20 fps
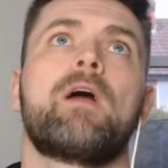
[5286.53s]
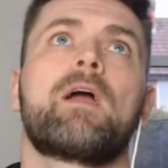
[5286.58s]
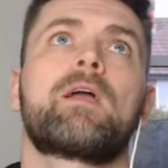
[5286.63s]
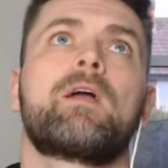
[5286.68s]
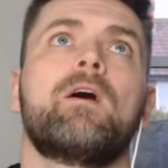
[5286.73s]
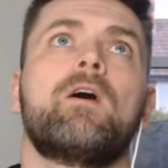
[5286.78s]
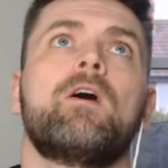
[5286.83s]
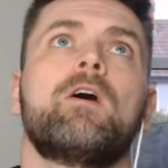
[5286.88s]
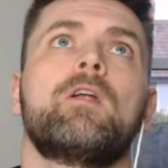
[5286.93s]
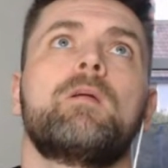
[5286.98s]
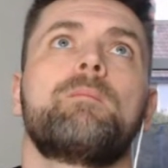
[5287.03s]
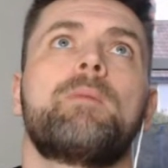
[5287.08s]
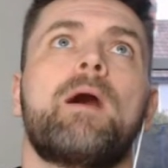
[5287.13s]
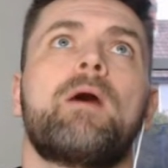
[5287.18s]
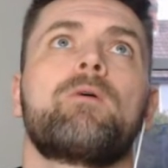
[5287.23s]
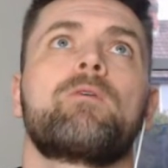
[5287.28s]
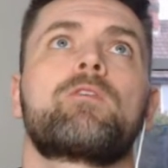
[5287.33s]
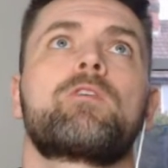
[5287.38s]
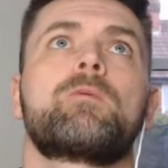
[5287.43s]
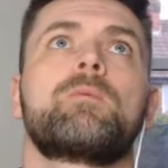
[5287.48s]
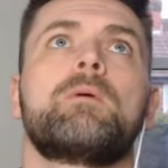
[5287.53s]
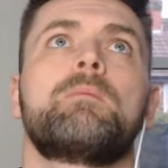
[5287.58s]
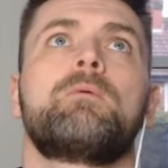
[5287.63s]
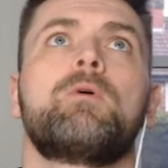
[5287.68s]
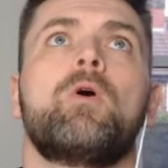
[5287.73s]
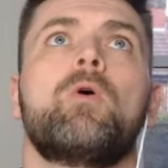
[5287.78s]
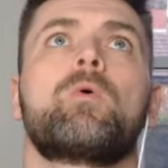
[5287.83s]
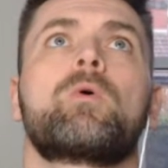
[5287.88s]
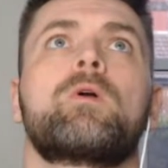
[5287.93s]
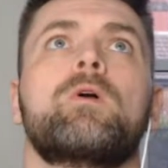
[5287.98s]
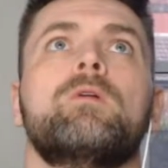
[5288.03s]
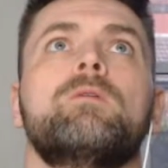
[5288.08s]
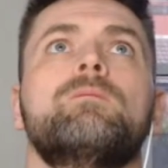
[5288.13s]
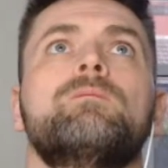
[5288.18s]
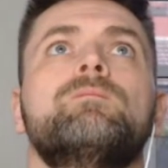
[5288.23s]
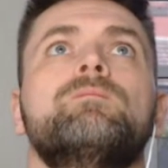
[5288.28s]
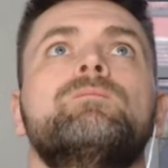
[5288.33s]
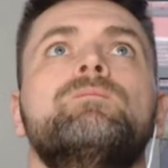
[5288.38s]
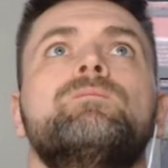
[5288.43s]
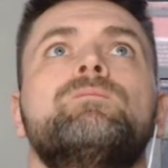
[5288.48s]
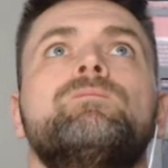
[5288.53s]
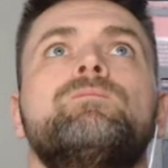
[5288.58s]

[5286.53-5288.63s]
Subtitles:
record about to be broken?